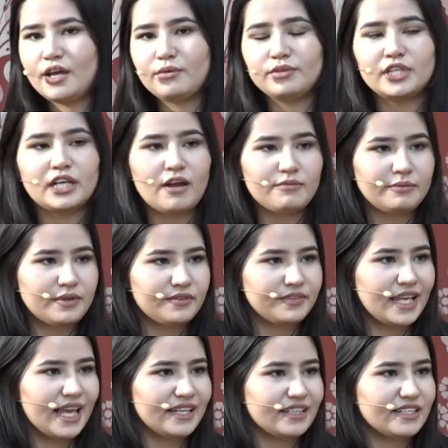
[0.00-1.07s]
the Government of
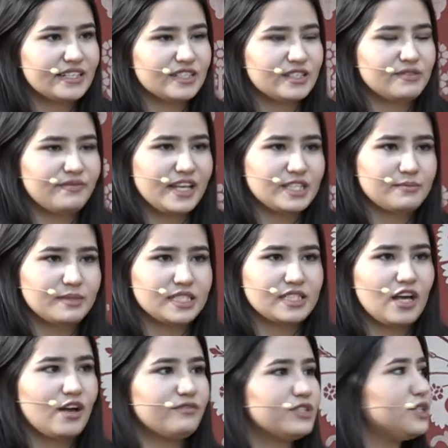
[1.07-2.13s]
Canada's investment
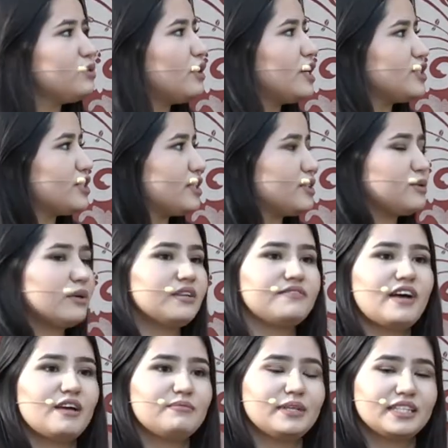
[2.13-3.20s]
of
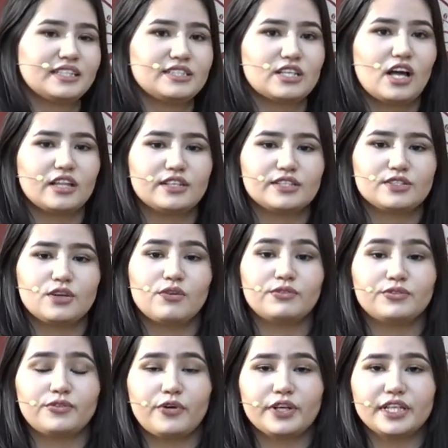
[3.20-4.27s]
$225 million over
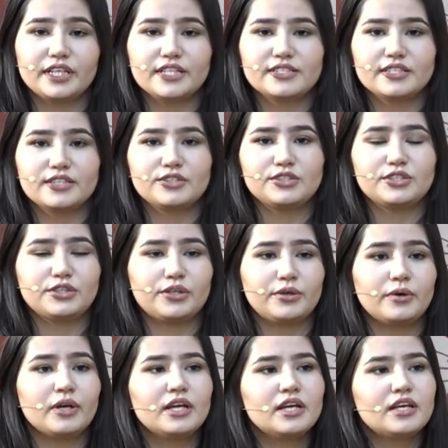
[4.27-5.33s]
4 years
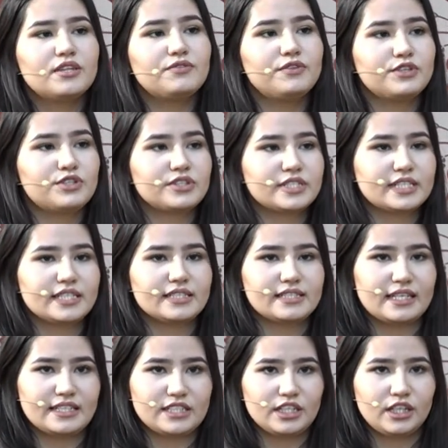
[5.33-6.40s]
into the Future Skills
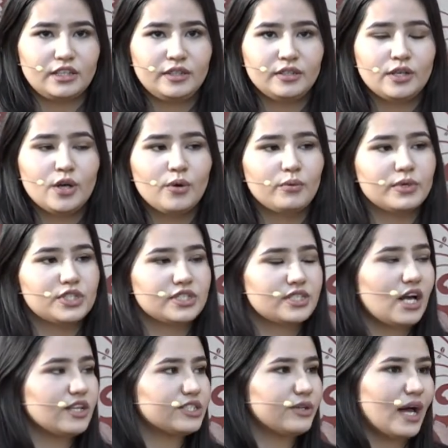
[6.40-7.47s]
Centre, which is
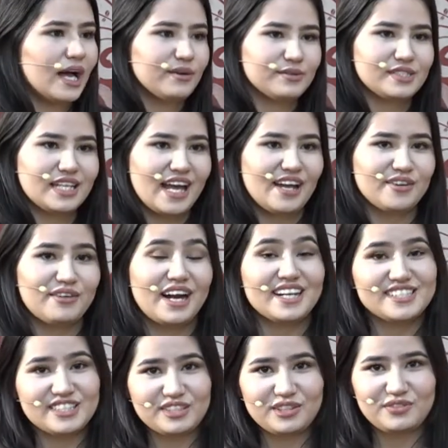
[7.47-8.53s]
also housed at
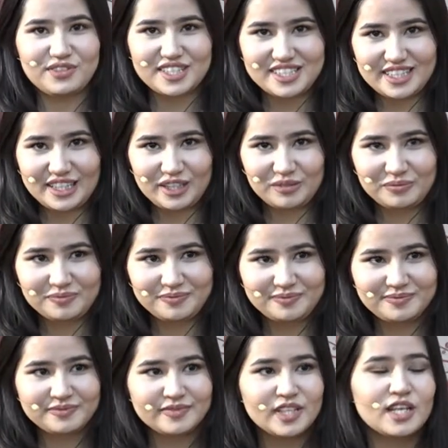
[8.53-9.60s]
Ryerson University.
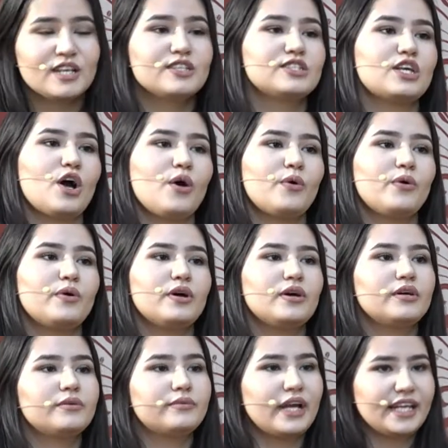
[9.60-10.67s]
So
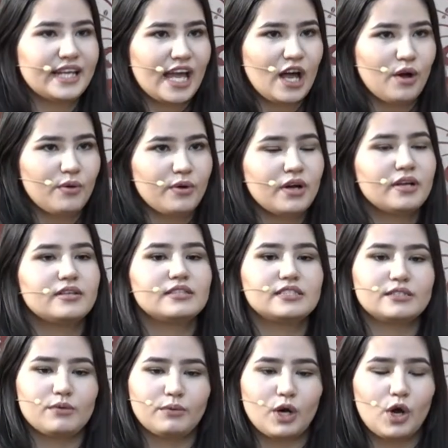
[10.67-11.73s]
right now,
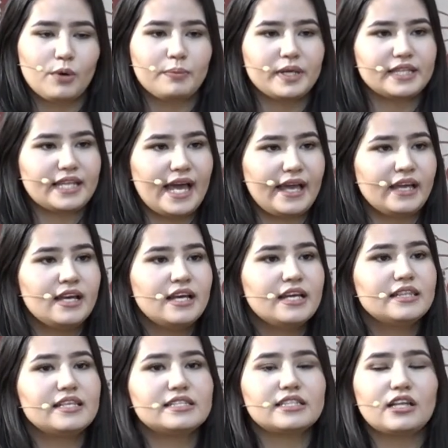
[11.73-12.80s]
we're hoping that
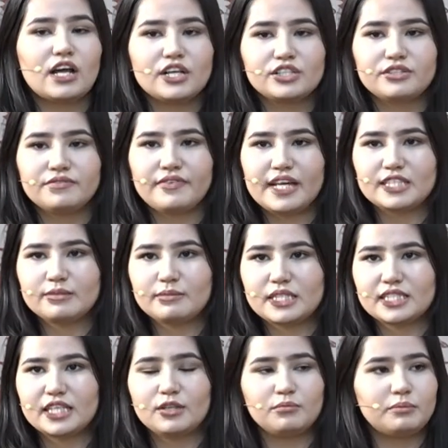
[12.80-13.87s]
these large
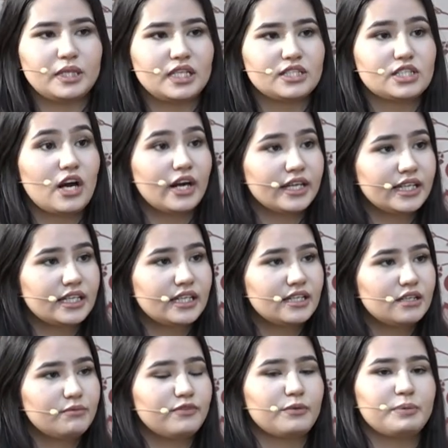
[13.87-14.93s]
investments can be targeted for